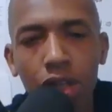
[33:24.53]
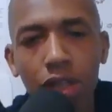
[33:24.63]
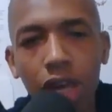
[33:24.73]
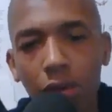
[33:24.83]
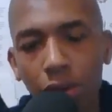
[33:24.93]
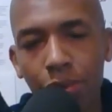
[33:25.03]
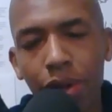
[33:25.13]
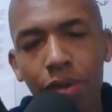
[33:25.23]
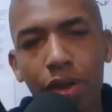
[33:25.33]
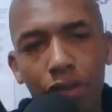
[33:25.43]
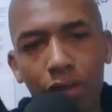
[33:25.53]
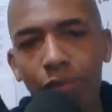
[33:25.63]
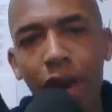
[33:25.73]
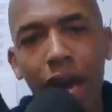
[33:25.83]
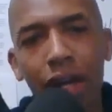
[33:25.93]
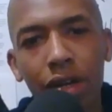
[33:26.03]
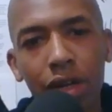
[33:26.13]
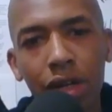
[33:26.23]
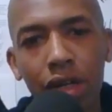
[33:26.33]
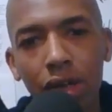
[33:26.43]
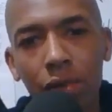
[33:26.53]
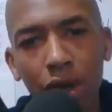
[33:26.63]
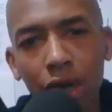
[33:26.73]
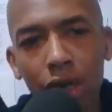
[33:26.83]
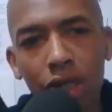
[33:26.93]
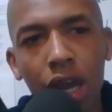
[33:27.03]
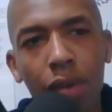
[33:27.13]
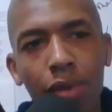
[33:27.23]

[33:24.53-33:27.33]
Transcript: thing would have been even better than what it is now.